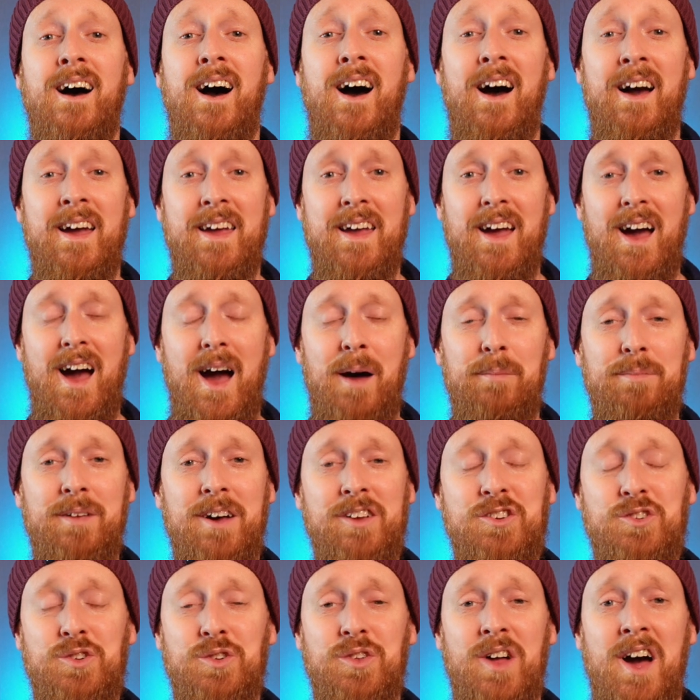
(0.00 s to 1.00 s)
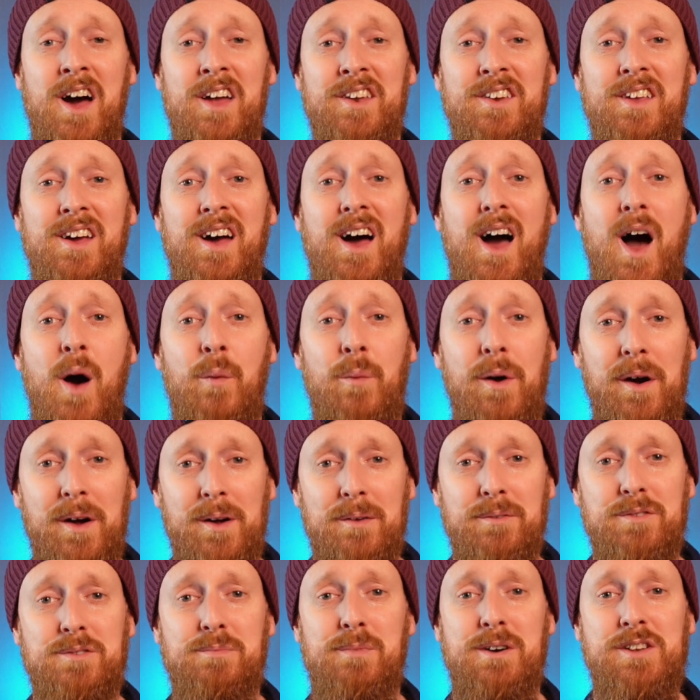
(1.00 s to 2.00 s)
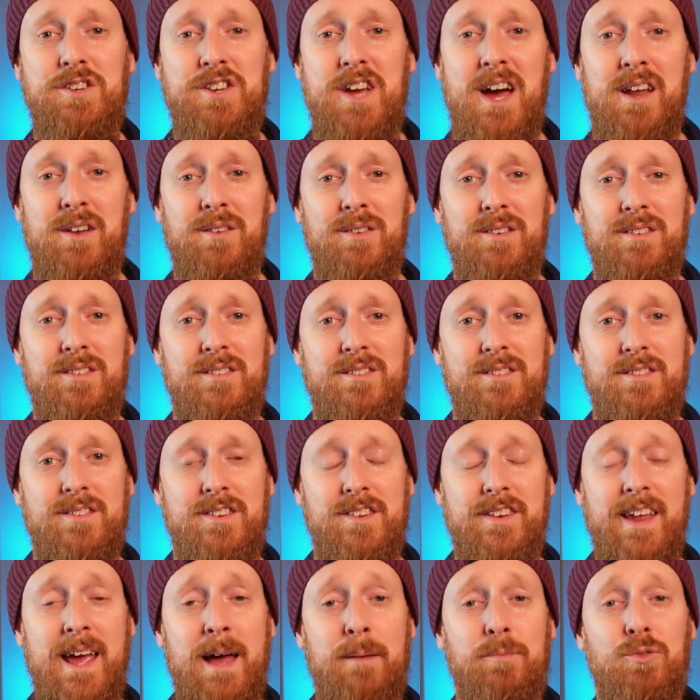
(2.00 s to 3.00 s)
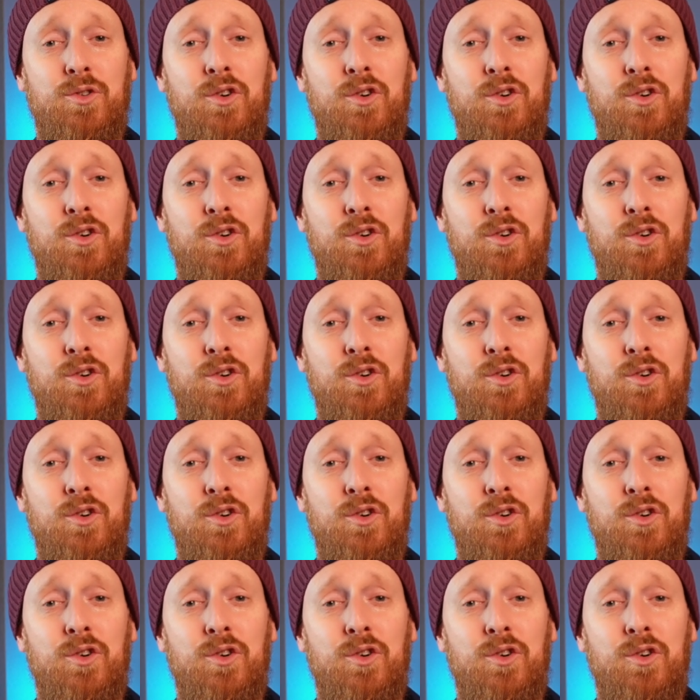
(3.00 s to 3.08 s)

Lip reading: Hi, I'm Nigel Gardner and welcome to my channel. Today I'm